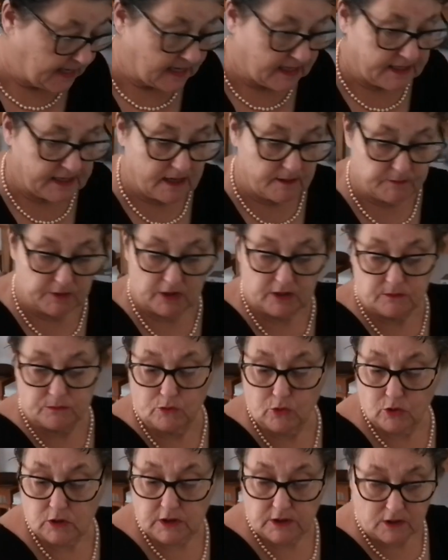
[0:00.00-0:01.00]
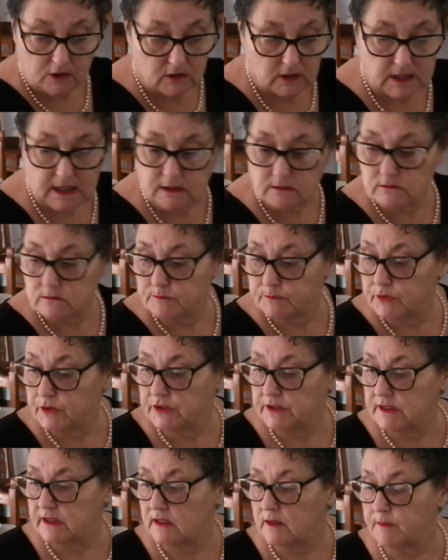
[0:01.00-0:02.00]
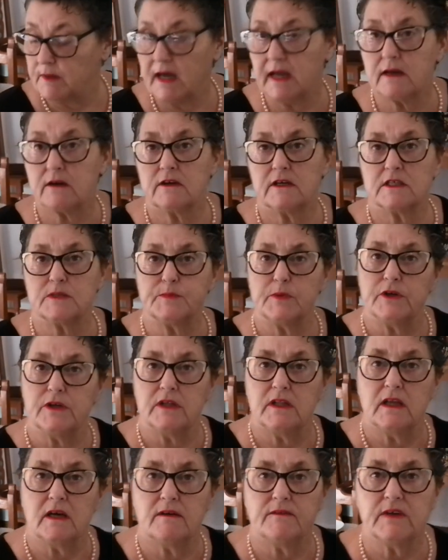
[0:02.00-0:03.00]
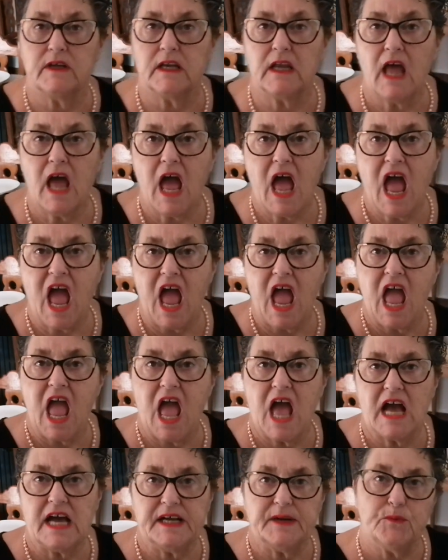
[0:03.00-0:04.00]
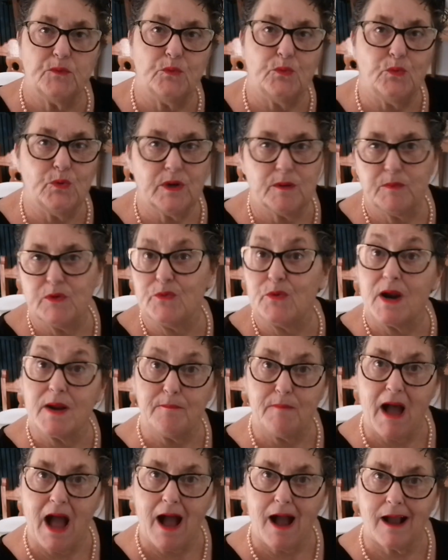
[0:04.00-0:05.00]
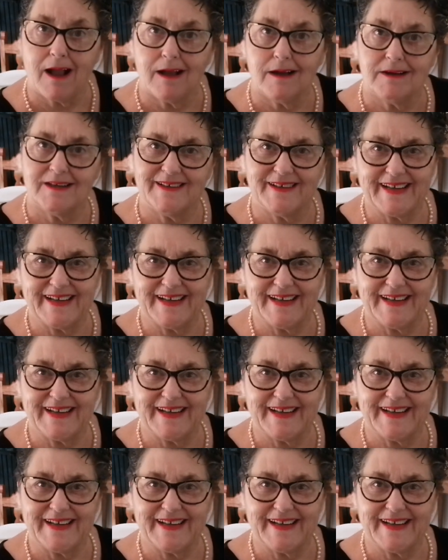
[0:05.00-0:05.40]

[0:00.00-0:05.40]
then I'm gonna roll it all out, put it in the pie crust, put it in the oven, and we'll be right back.